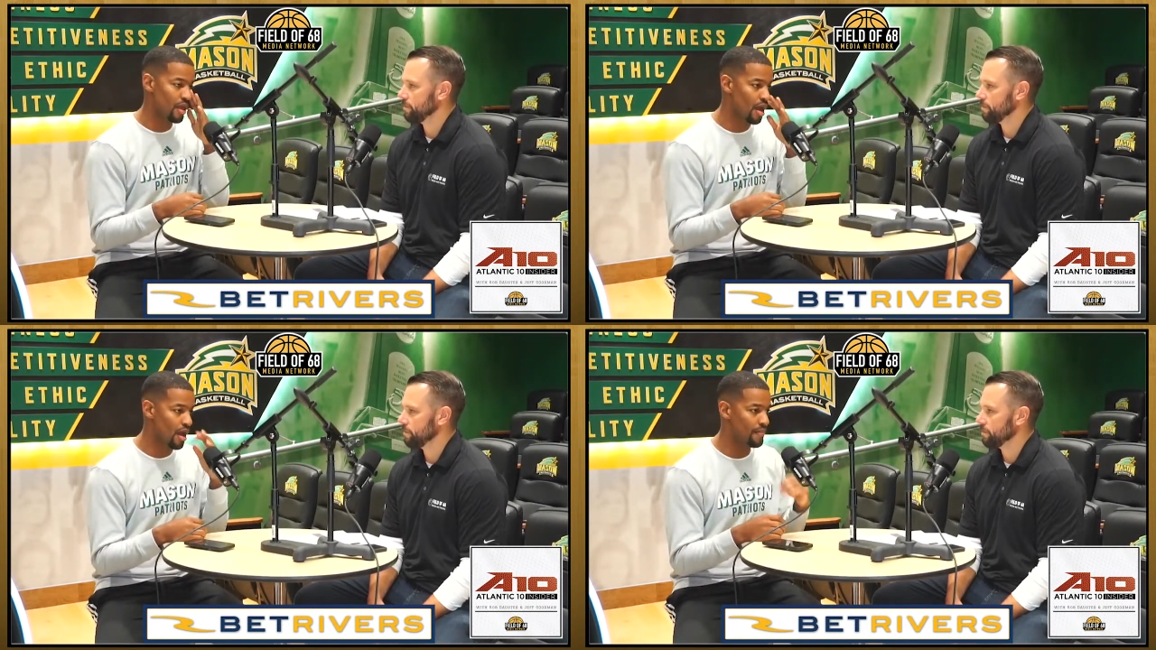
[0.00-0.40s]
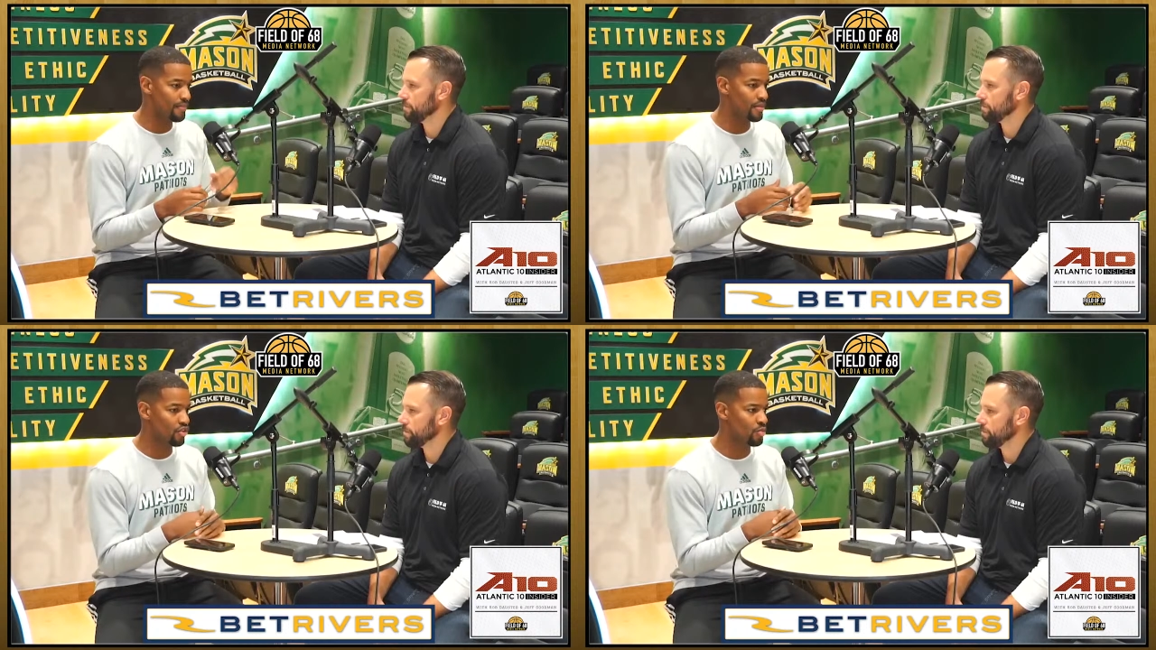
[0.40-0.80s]
Speaker 1: um,
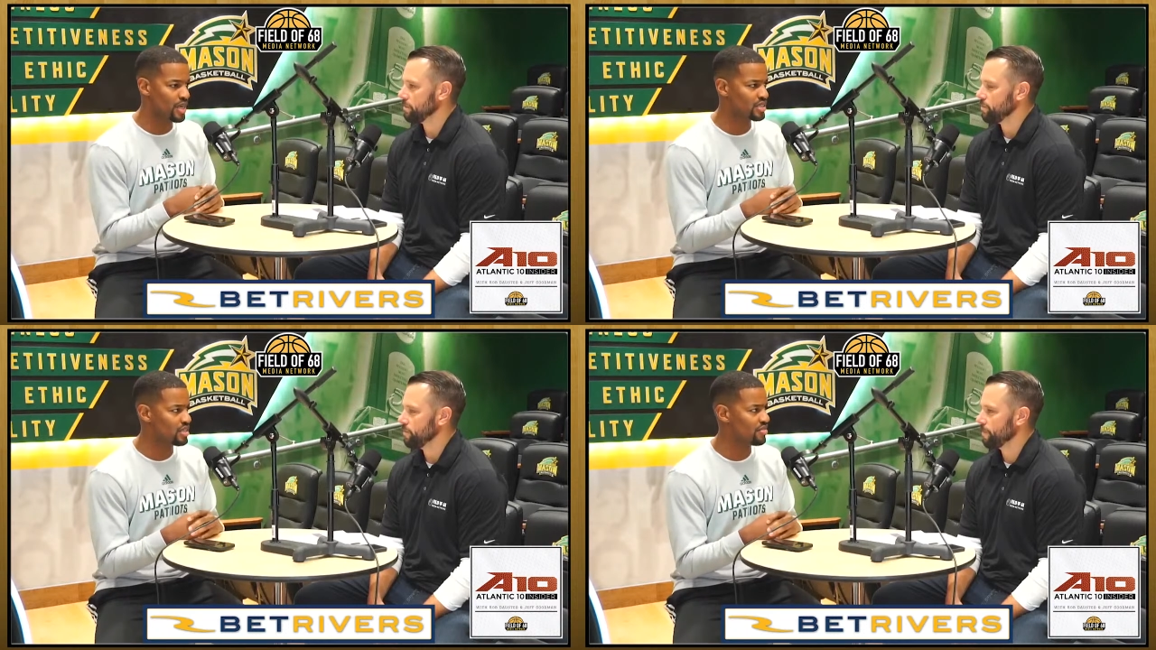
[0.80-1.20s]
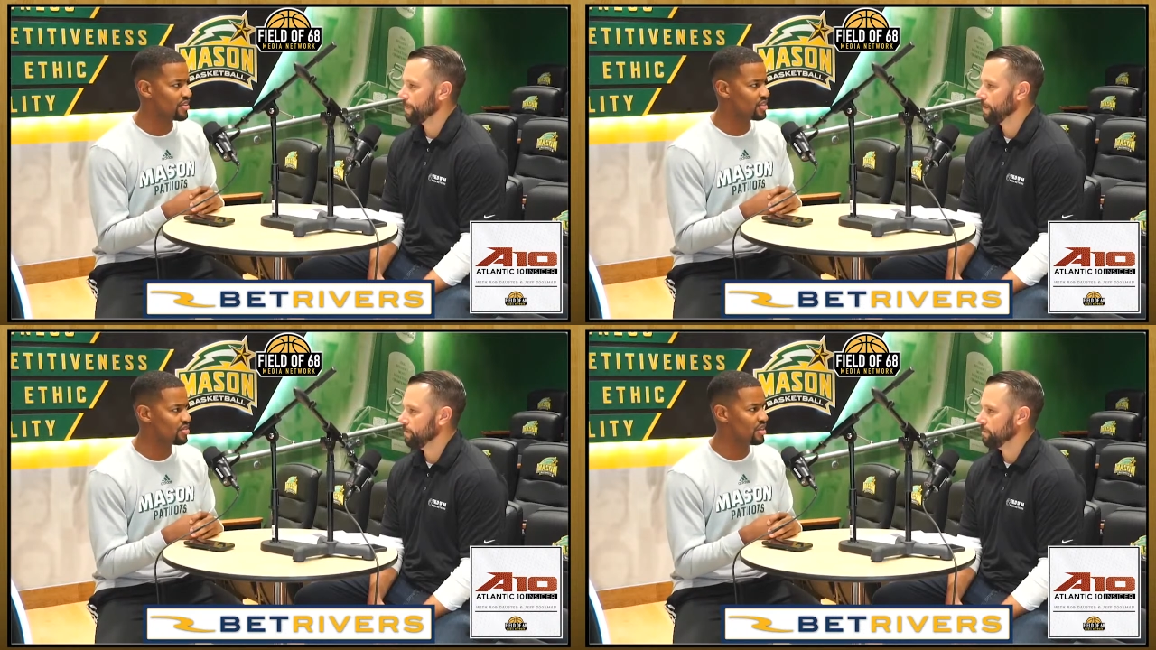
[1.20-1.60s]
especially
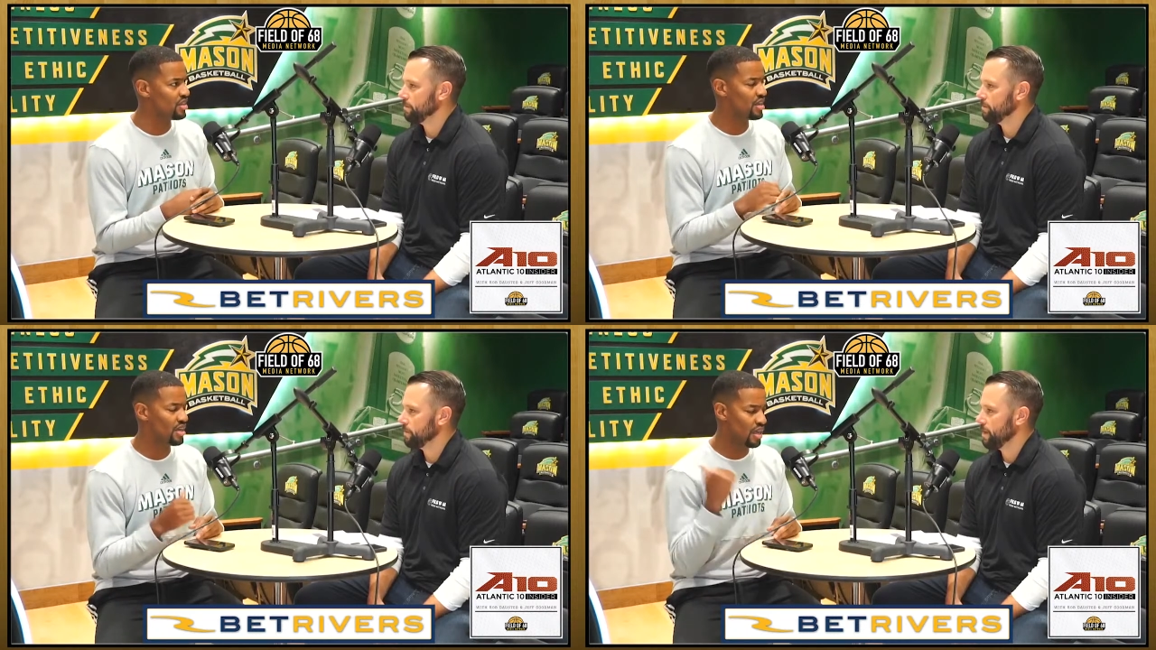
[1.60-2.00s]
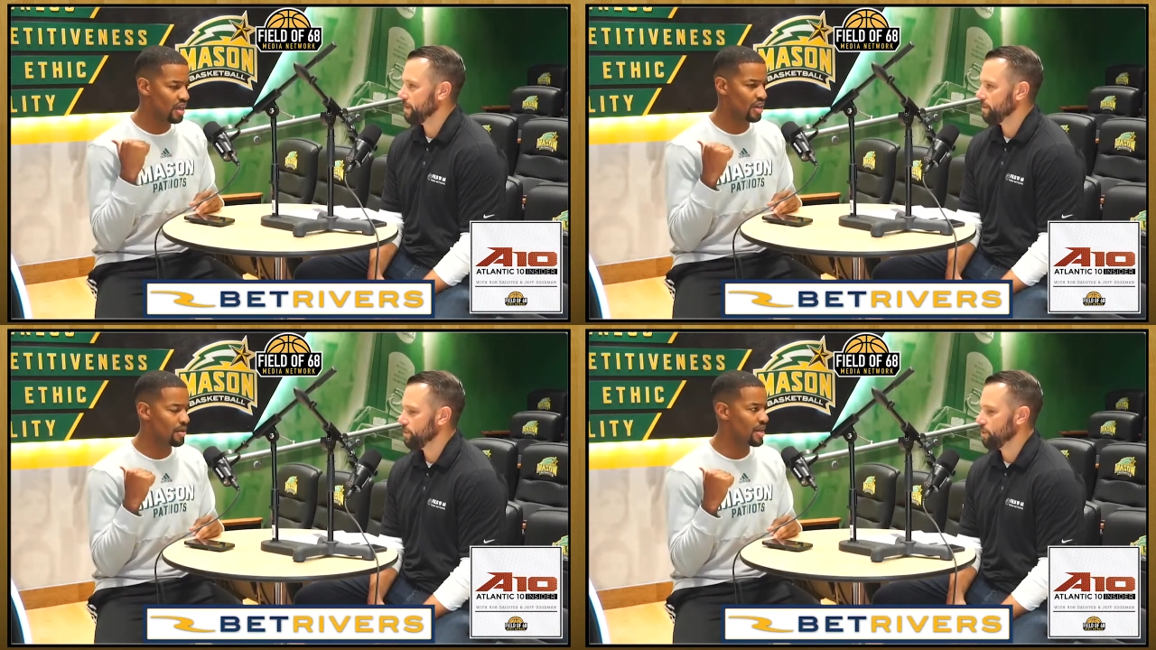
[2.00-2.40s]
defensively, yeah,
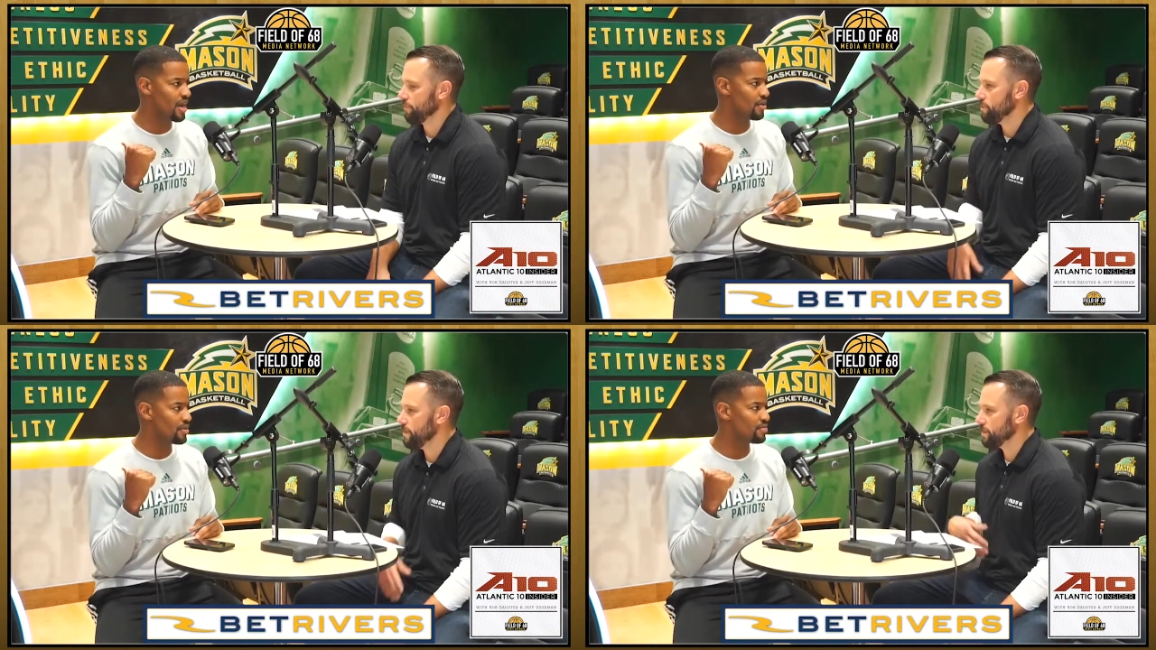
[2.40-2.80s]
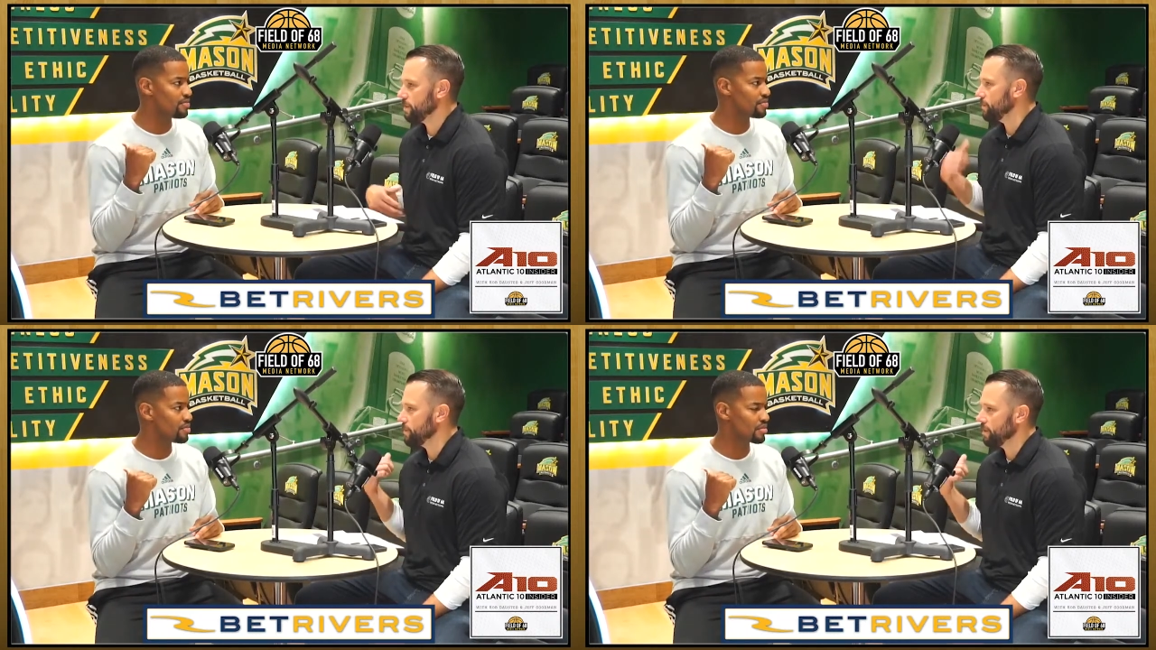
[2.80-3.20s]
they're coming. You know, out. if you mess
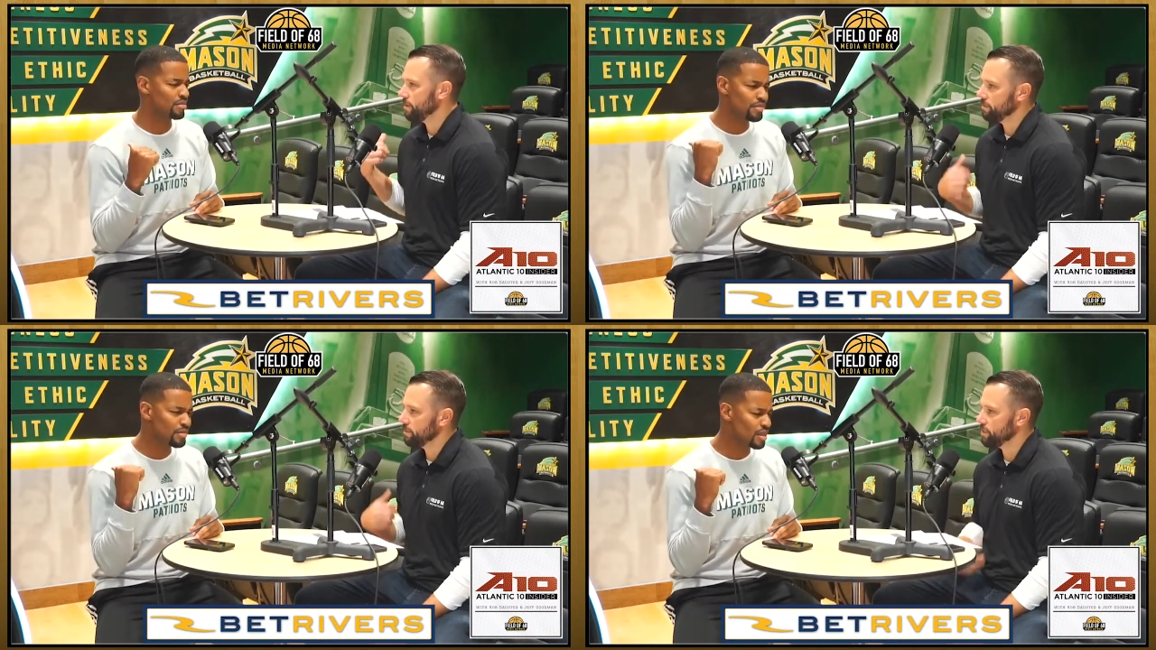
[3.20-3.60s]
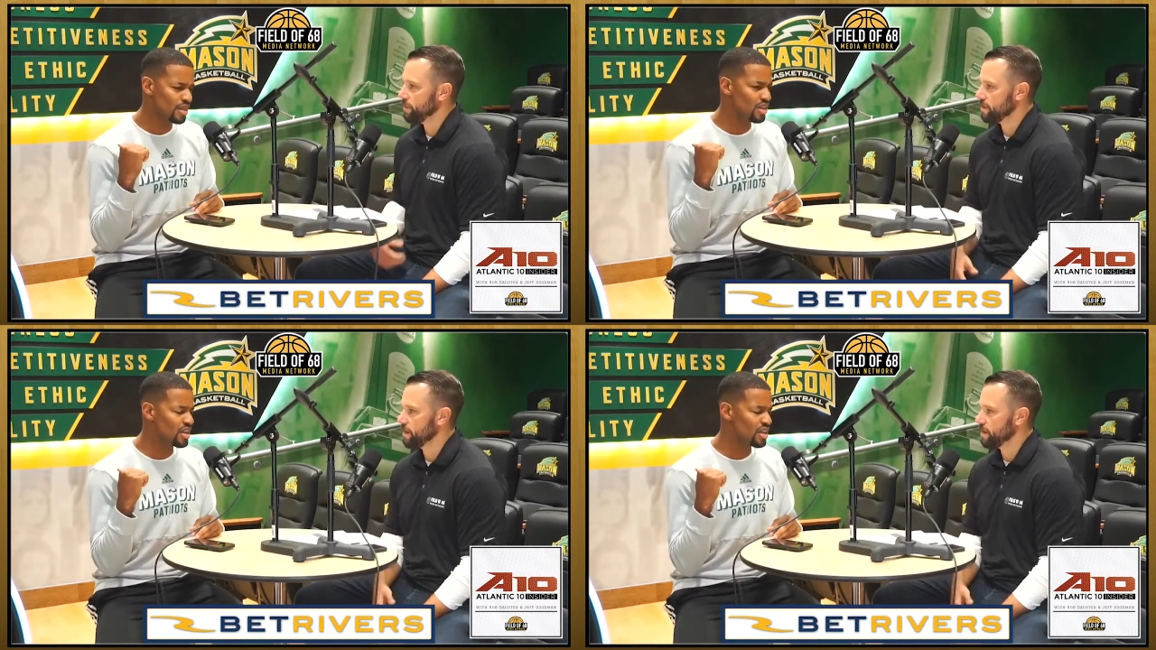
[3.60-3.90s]
up, you're getting you're getting you're yeah.